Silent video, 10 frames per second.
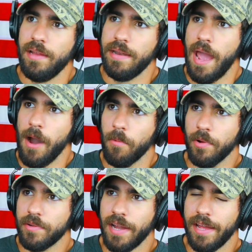an
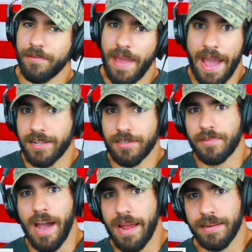outward kind of act
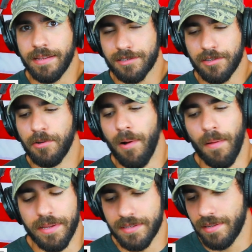of kindness to do
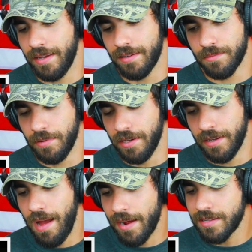all these things, but
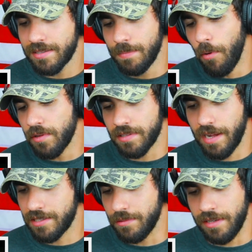I, could see both
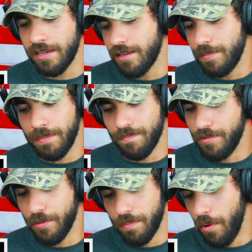sides to it. He could be
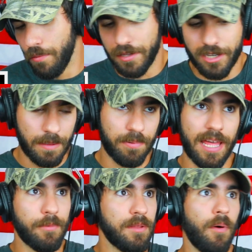doing both. He could be
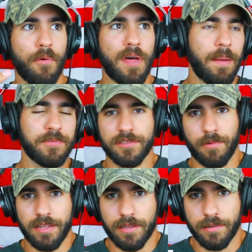playing with both options
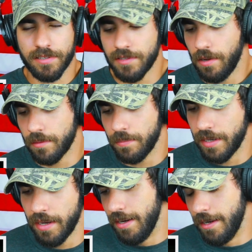right there in the song,
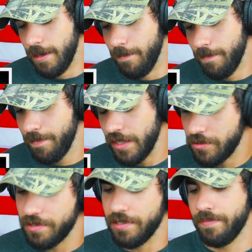but um,
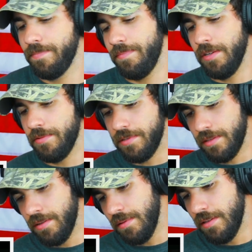interesting,
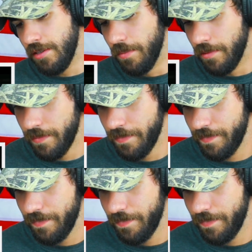interesting. Let's hear more.